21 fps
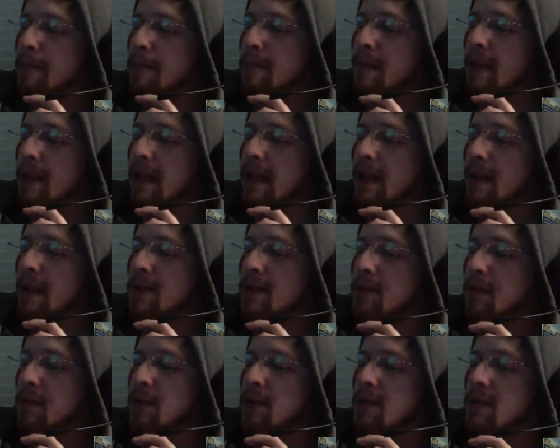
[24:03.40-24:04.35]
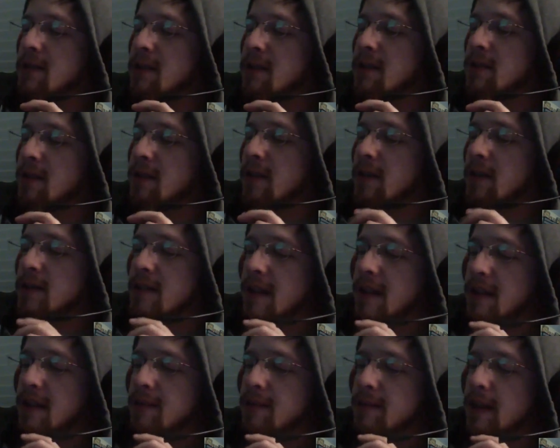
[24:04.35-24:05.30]
I guess first things first.
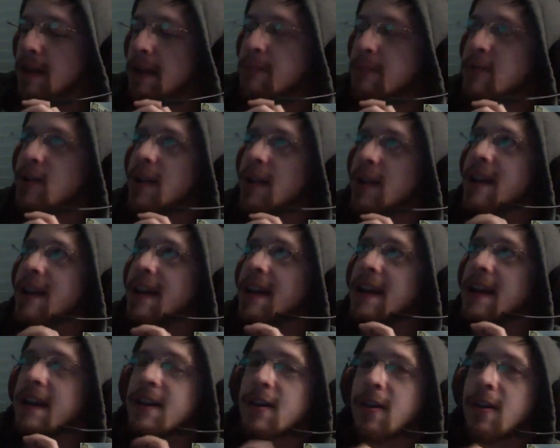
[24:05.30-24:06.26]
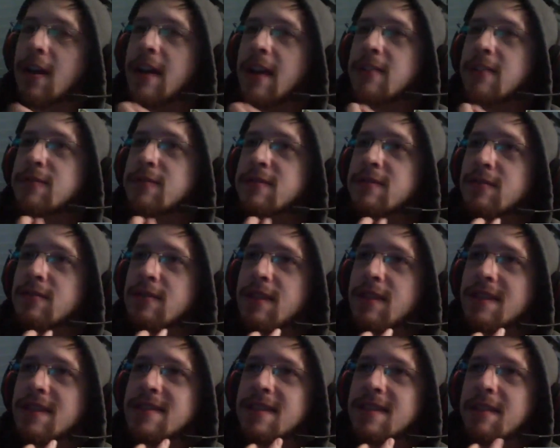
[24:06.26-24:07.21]
I'm trying to get into graduate school.
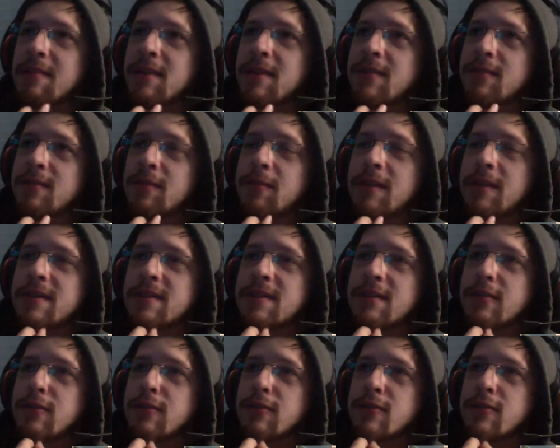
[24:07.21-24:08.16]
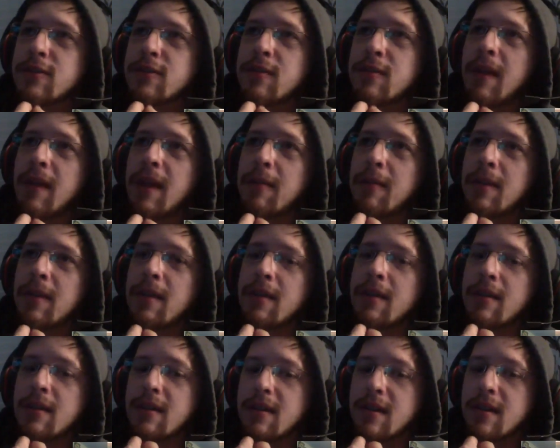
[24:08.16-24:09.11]
That's not much of a resolution, maybe,
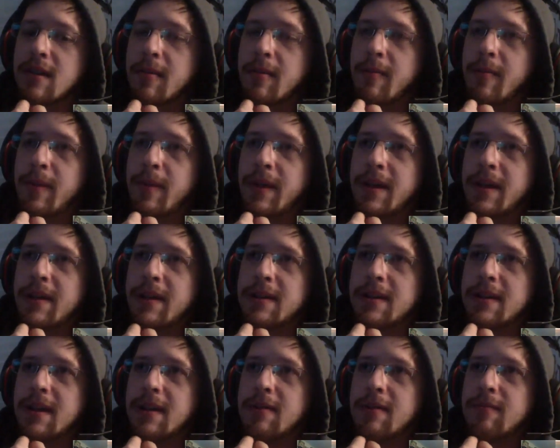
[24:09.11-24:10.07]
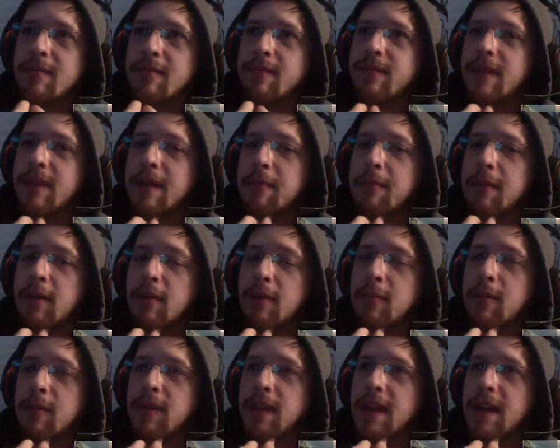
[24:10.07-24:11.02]
but I'm going
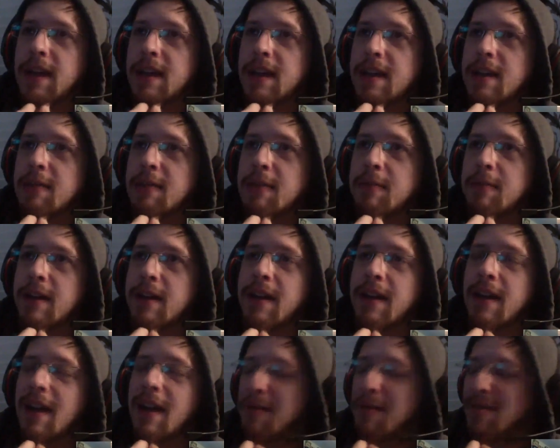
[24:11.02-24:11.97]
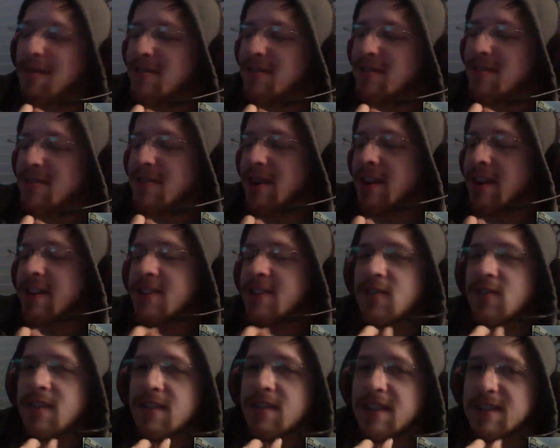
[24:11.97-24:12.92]
with that anyway. I'm also trying to
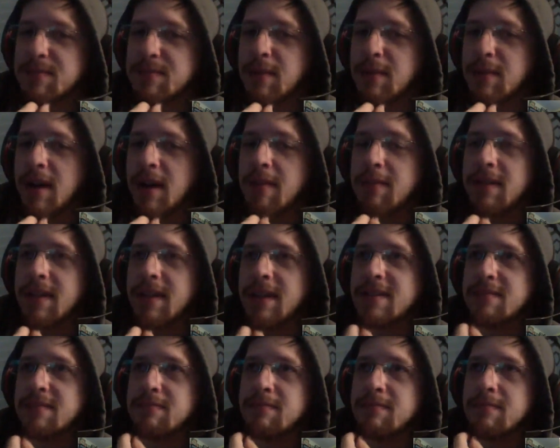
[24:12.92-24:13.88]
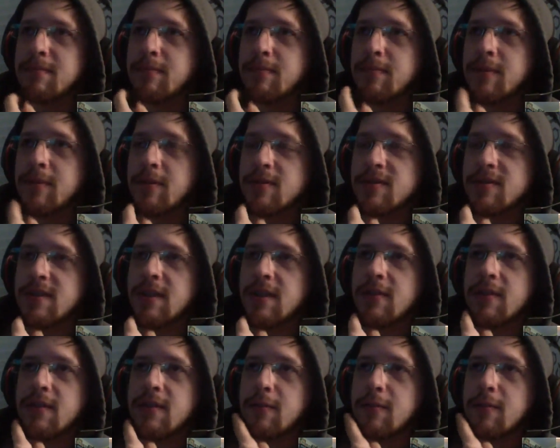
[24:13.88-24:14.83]
drink less pop, or
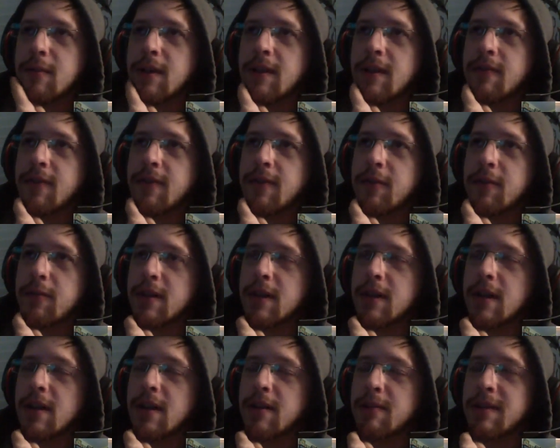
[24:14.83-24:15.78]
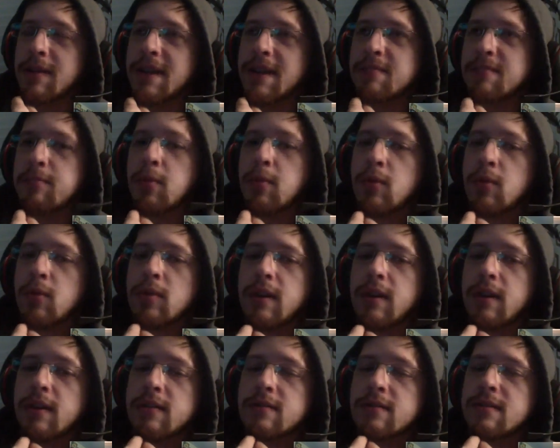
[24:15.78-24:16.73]
soda or whatever you want to call it. But that's
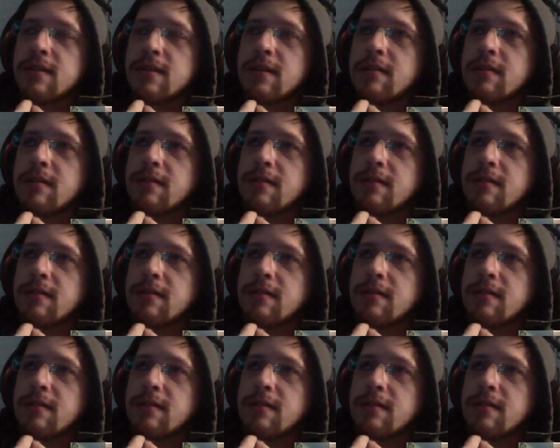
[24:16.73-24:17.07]
boring. So.